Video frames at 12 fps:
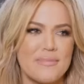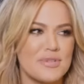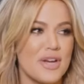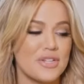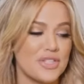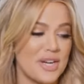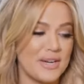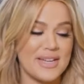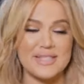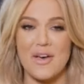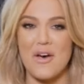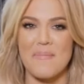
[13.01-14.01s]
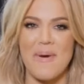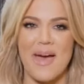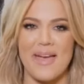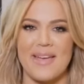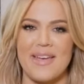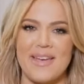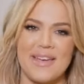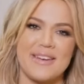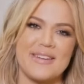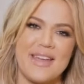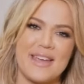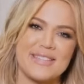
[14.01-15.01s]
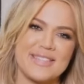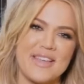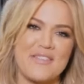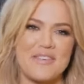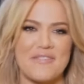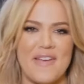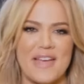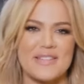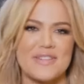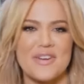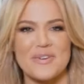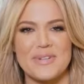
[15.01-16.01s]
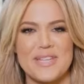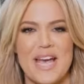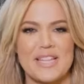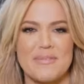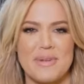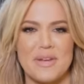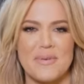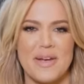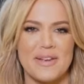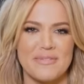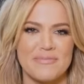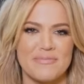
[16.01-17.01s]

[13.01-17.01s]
Let them talk shit because all my nice loving fans are going to attack them anyway.